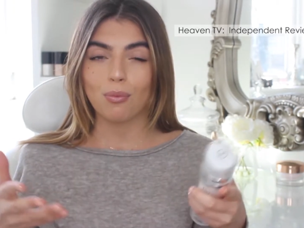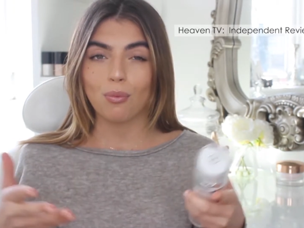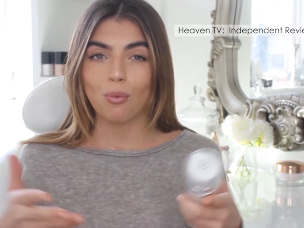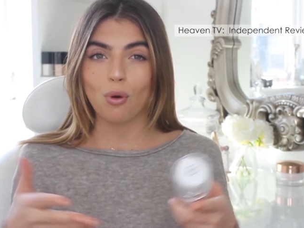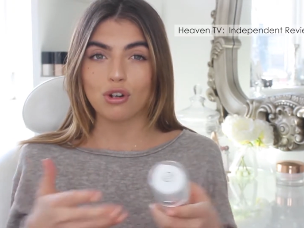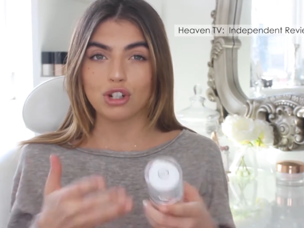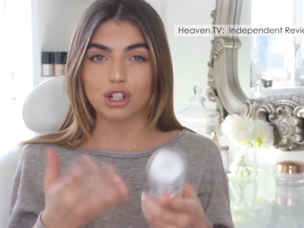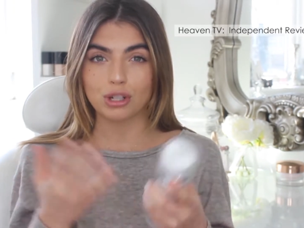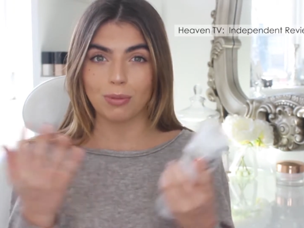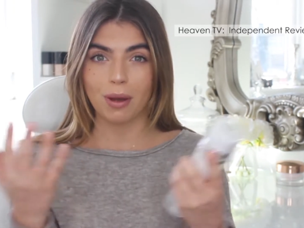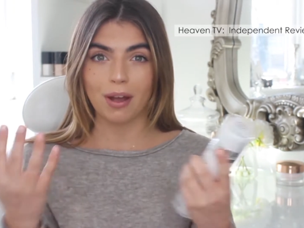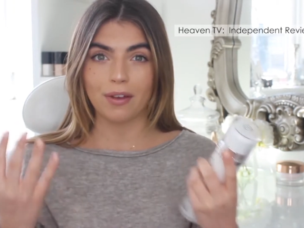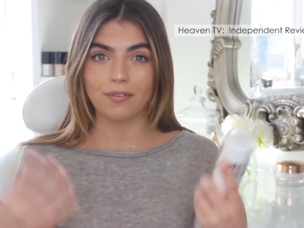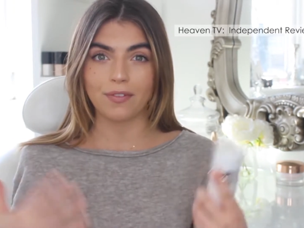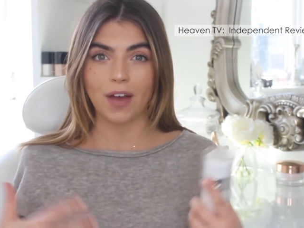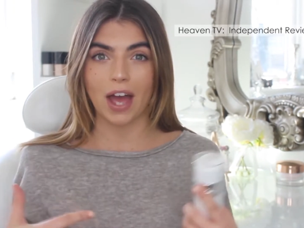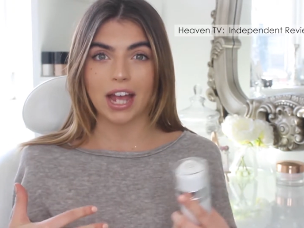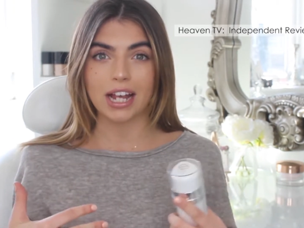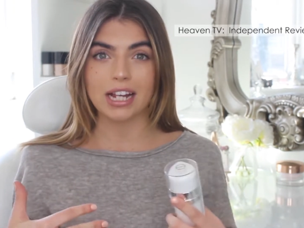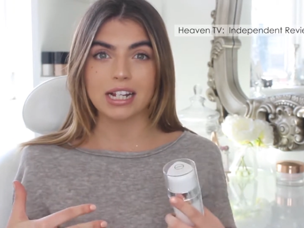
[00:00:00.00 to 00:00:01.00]
wash my
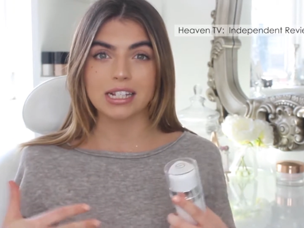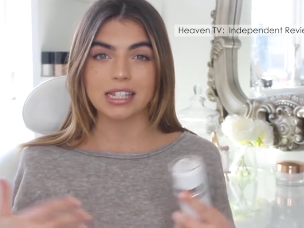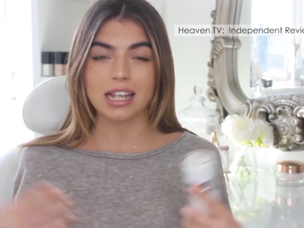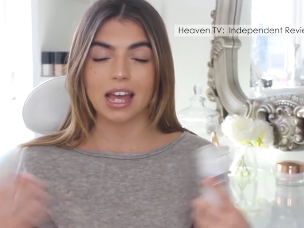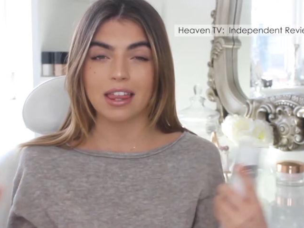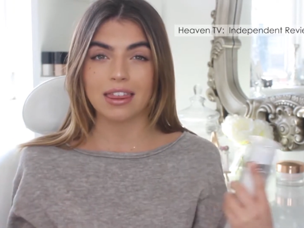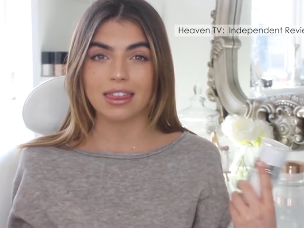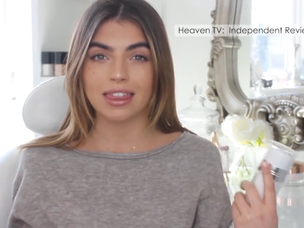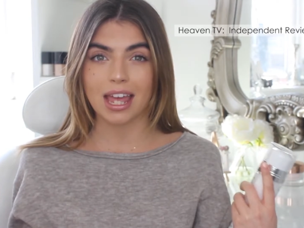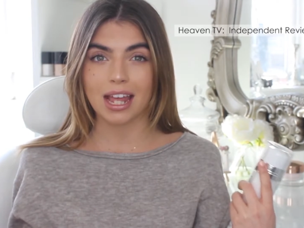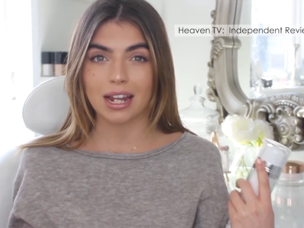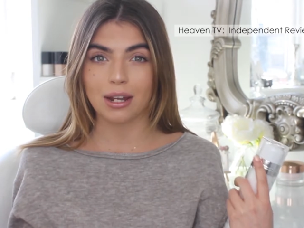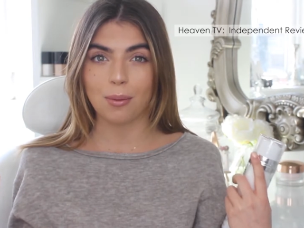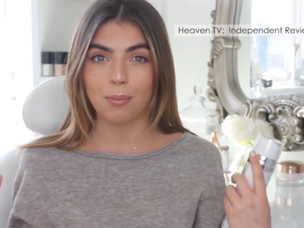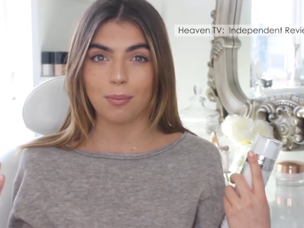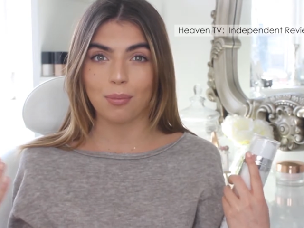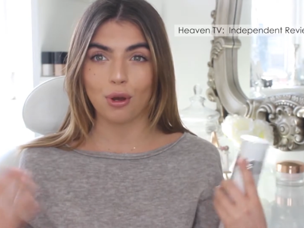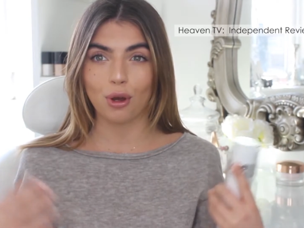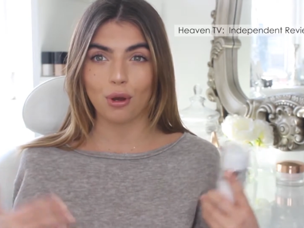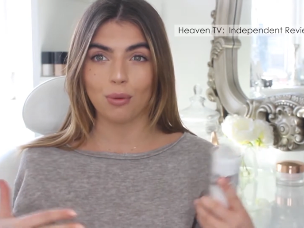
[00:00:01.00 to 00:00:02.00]
face and
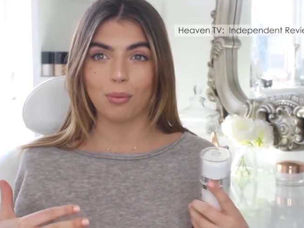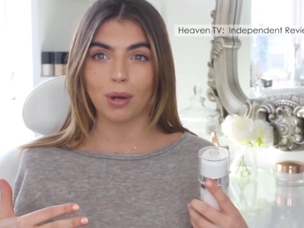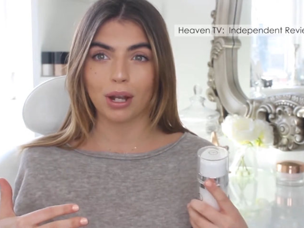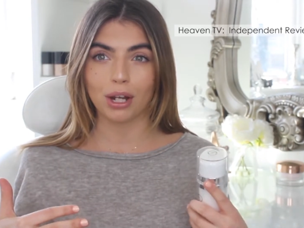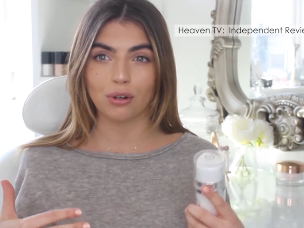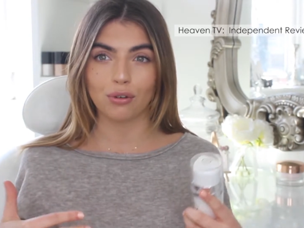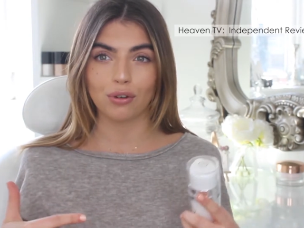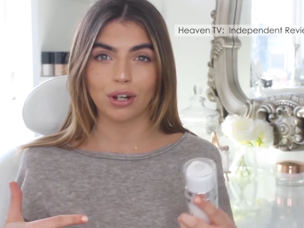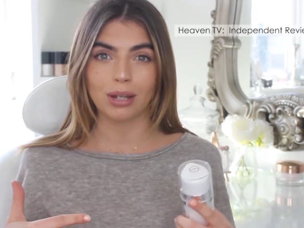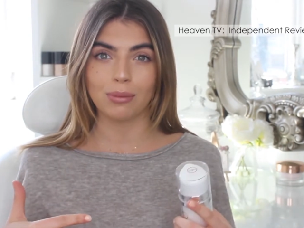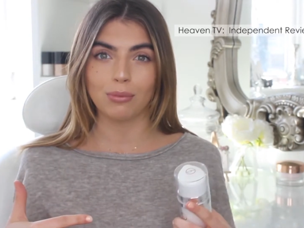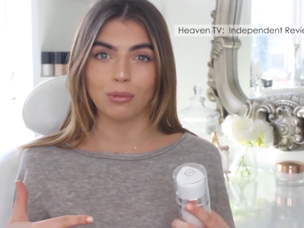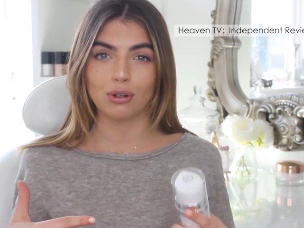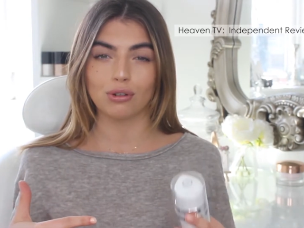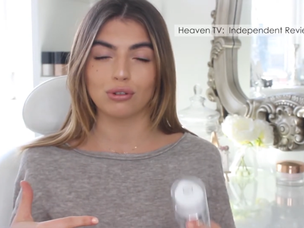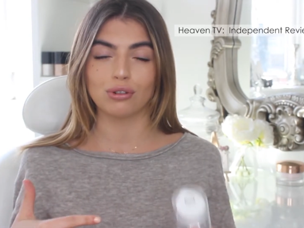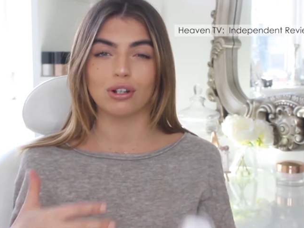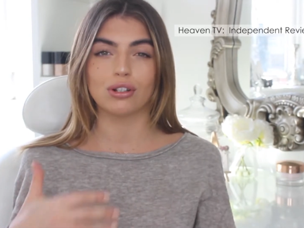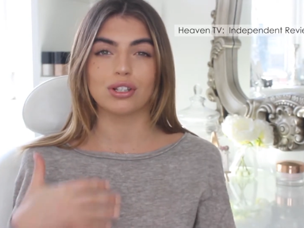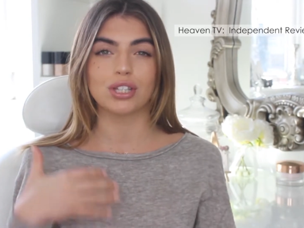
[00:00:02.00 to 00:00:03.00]
then put my cream
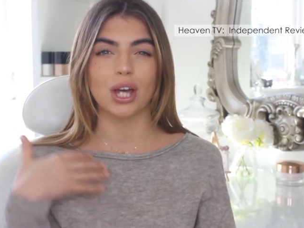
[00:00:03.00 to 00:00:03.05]
on,